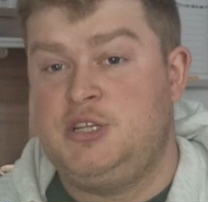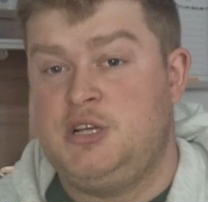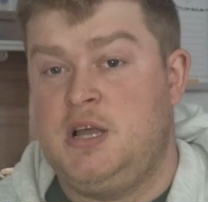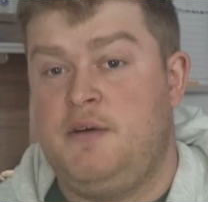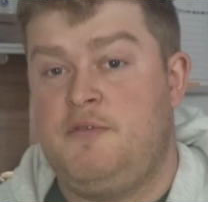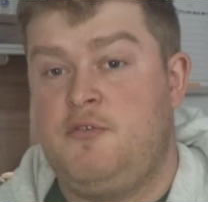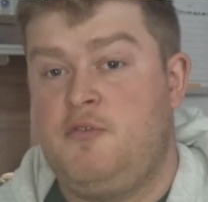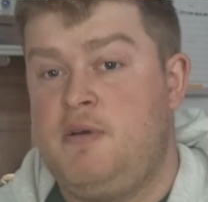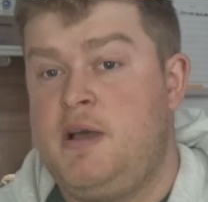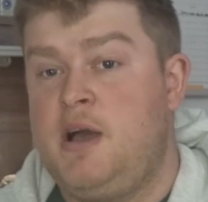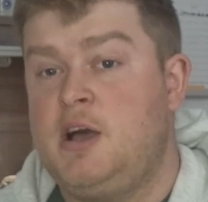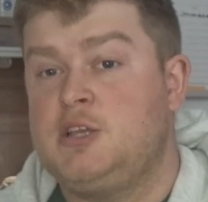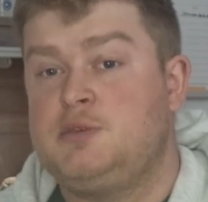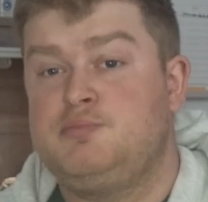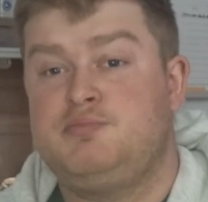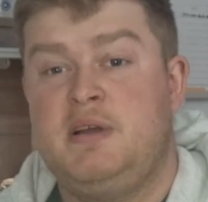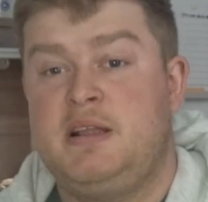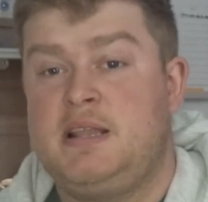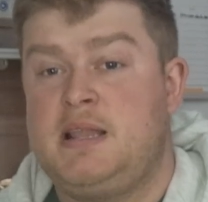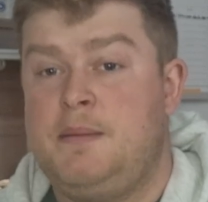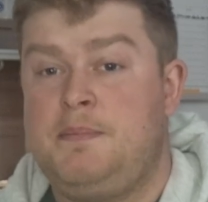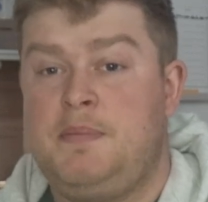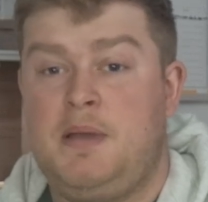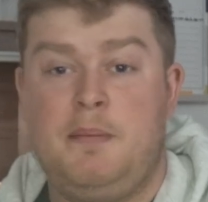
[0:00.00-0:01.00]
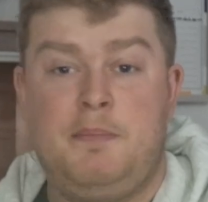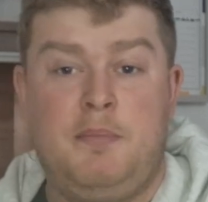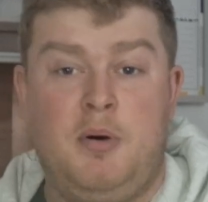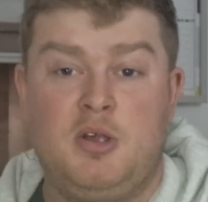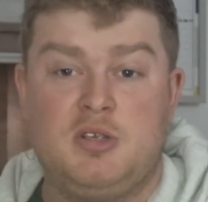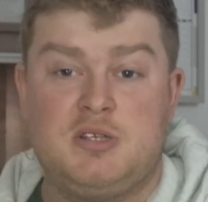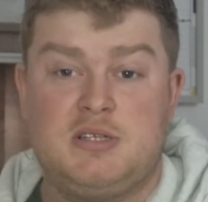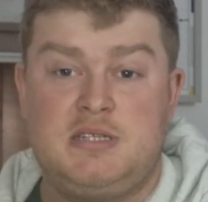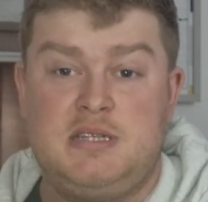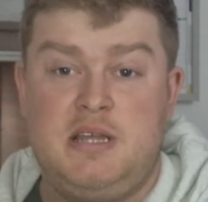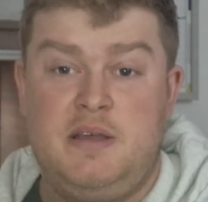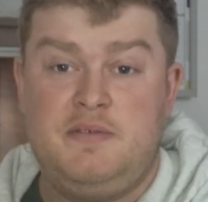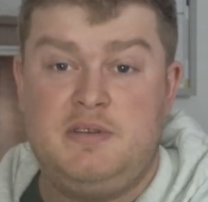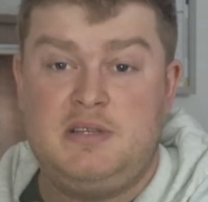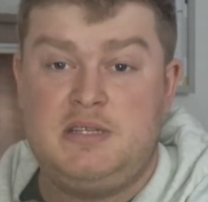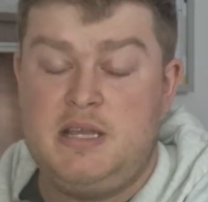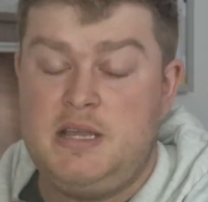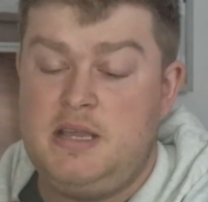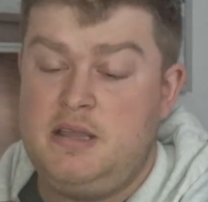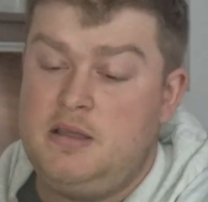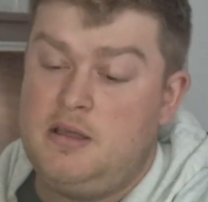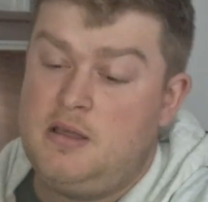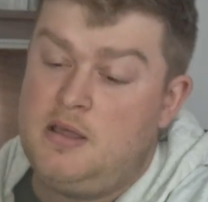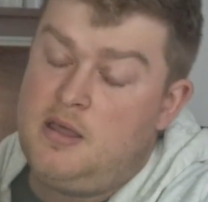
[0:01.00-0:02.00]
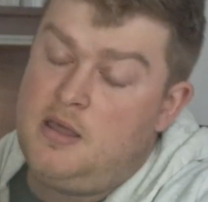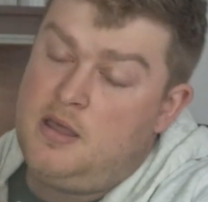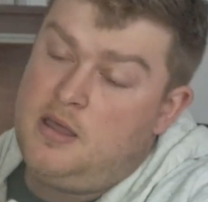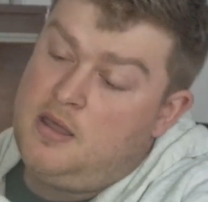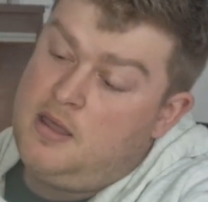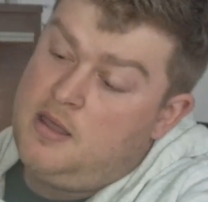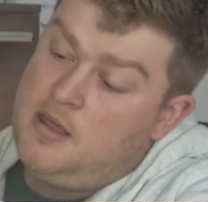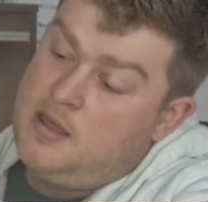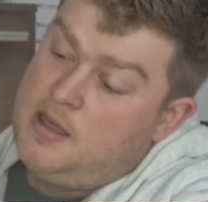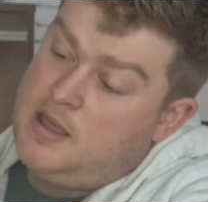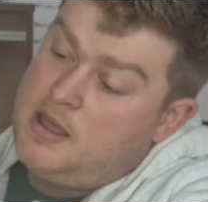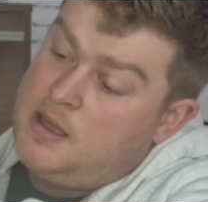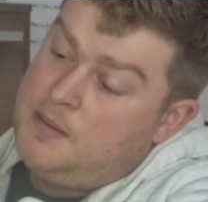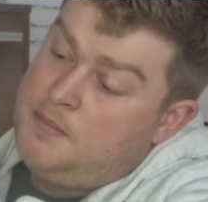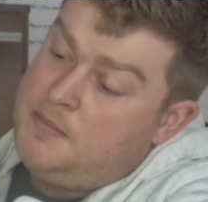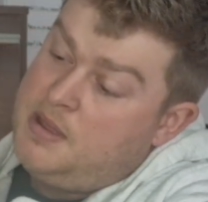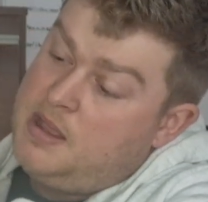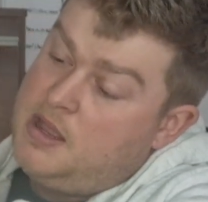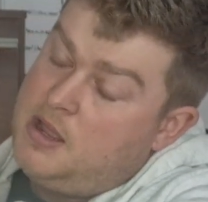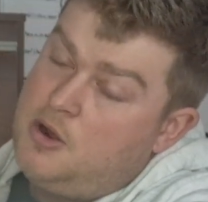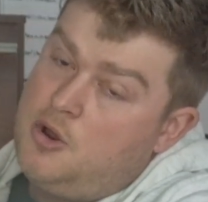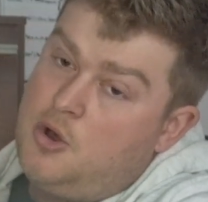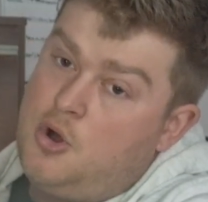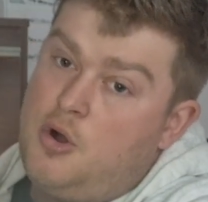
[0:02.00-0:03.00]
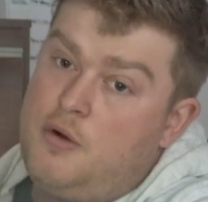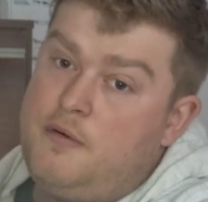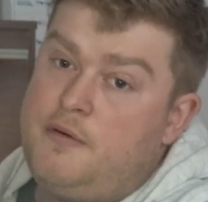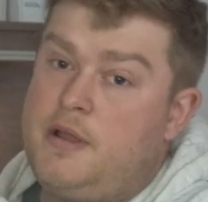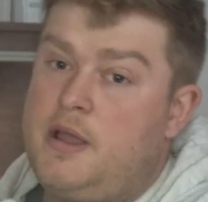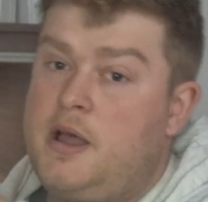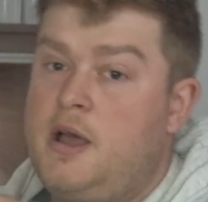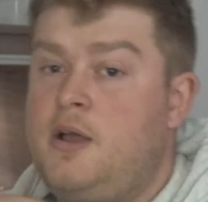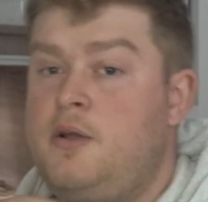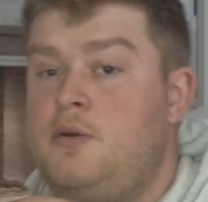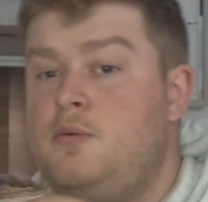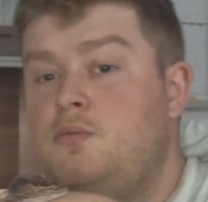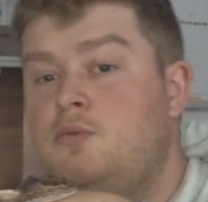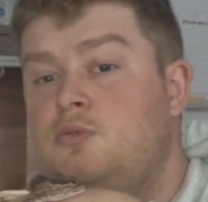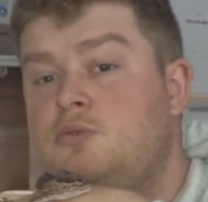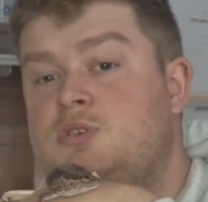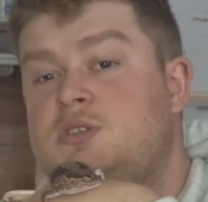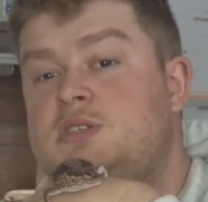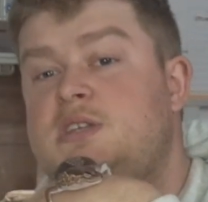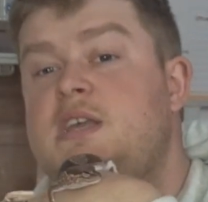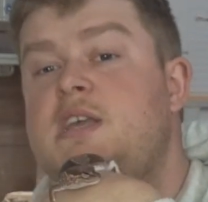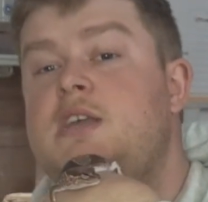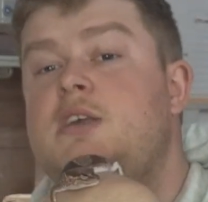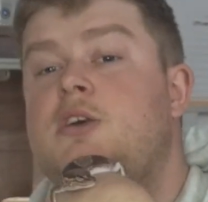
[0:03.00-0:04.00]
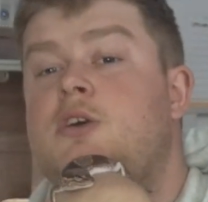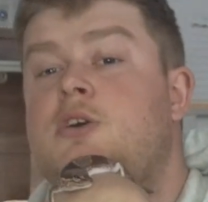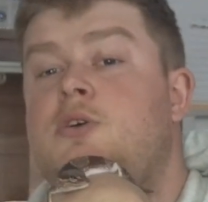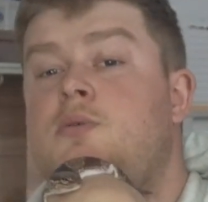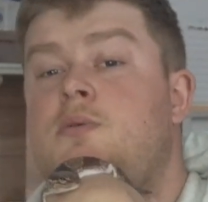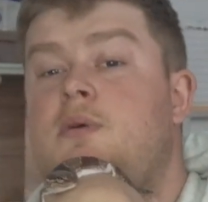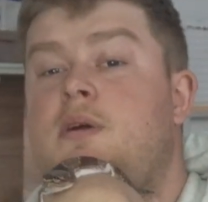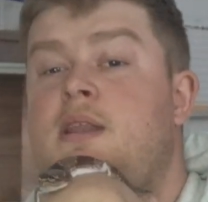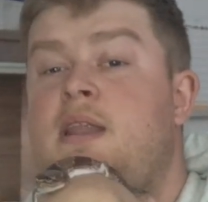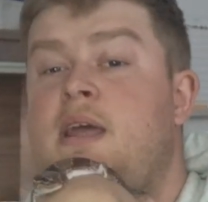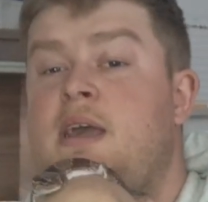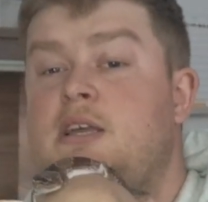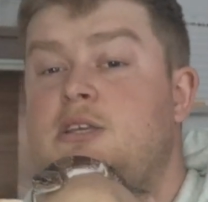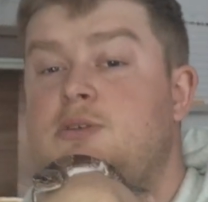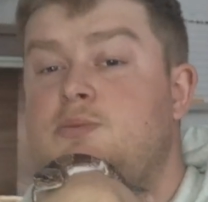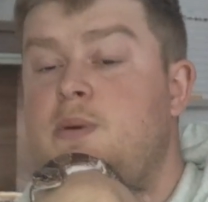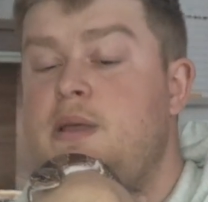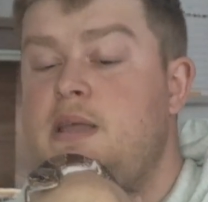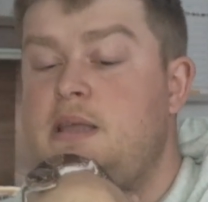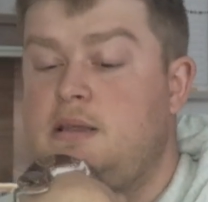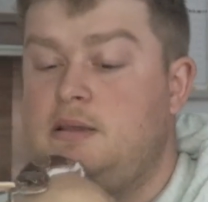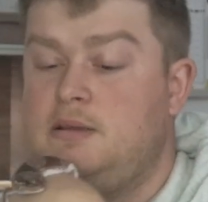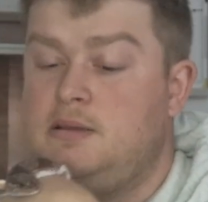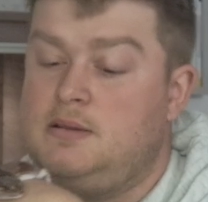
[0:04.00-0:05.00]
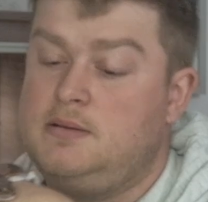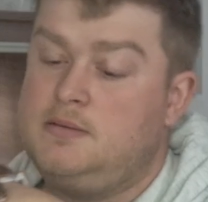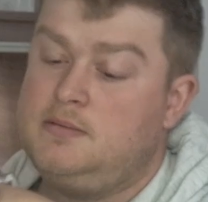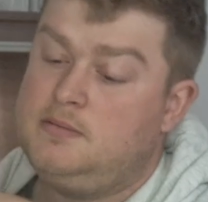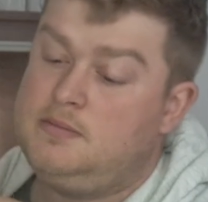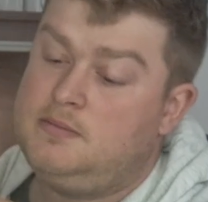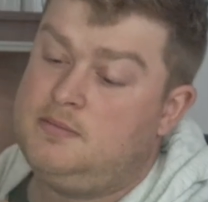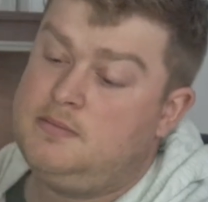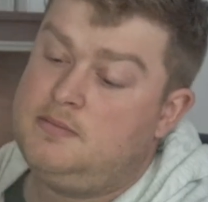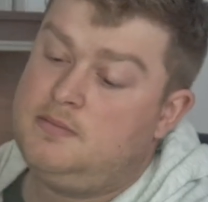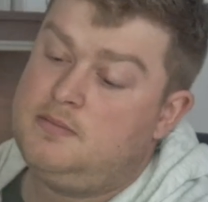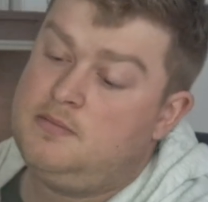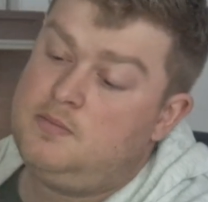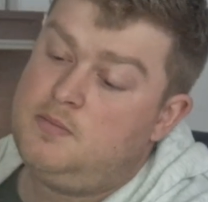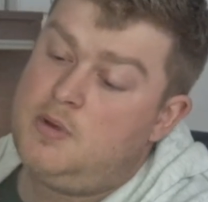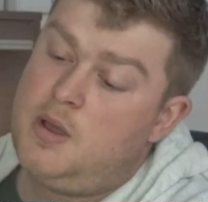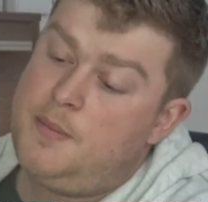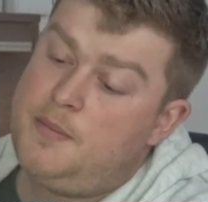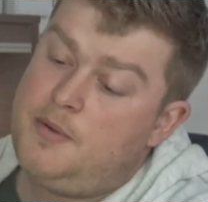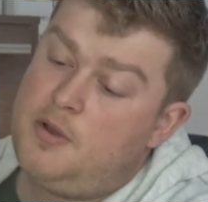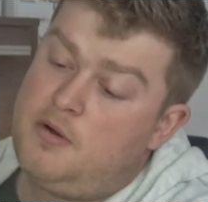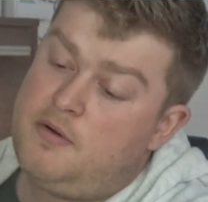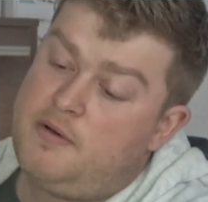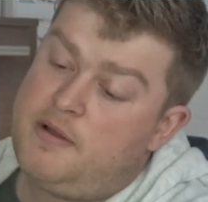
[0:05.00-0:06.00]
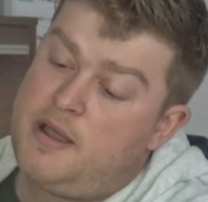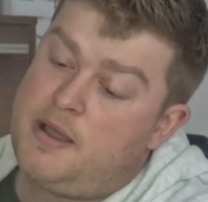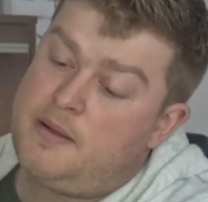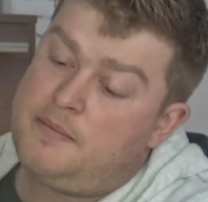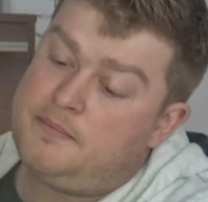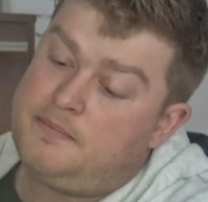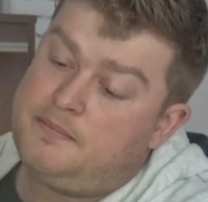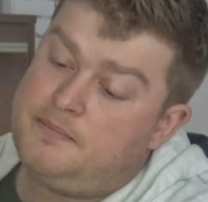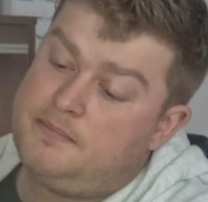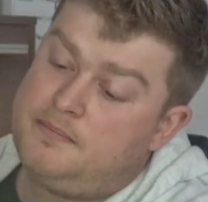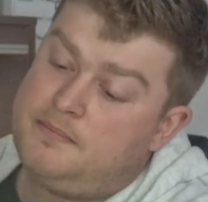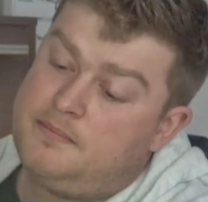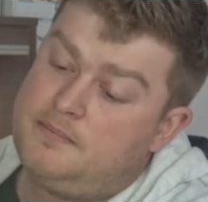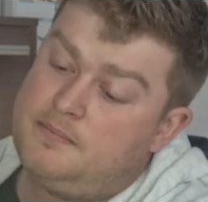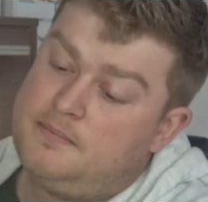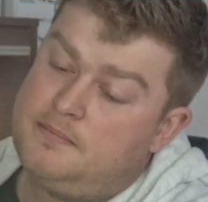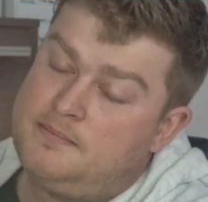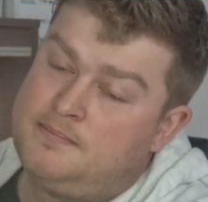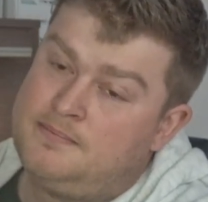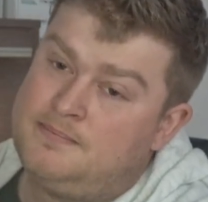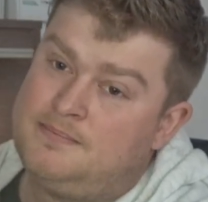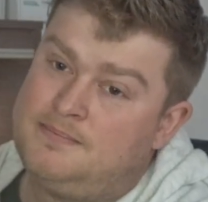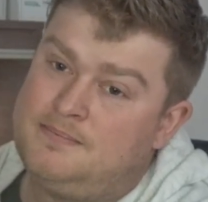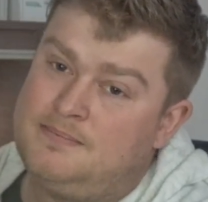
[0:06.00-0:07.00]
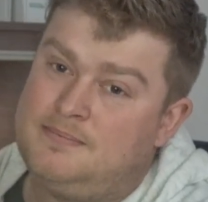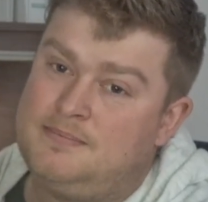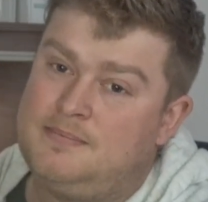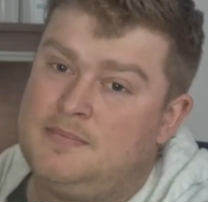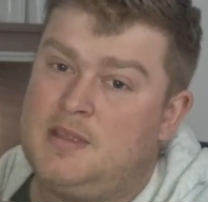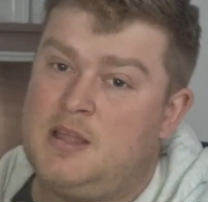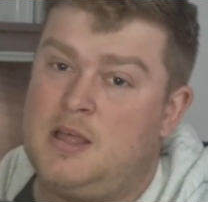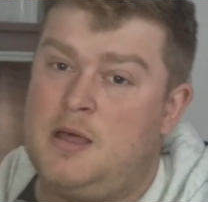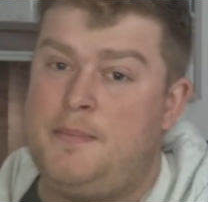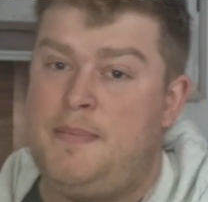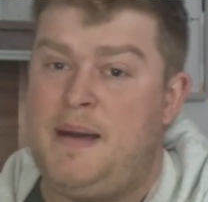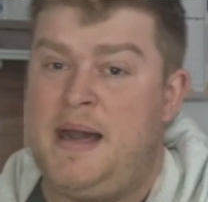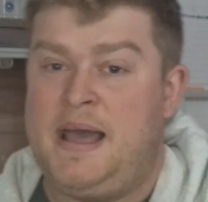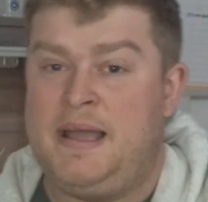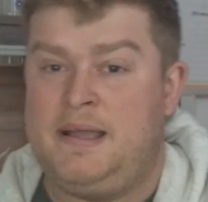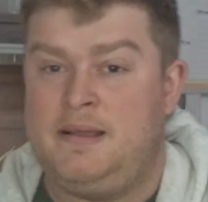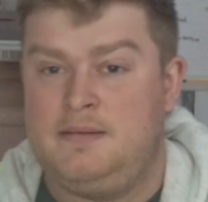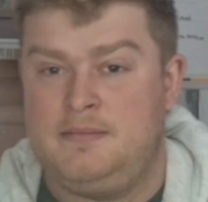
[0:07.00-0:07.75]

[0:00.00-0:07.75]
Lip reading: other out, spread that bit of positivity. And me and Oreo will see you next week. Won't we, Oreo? Goodbye.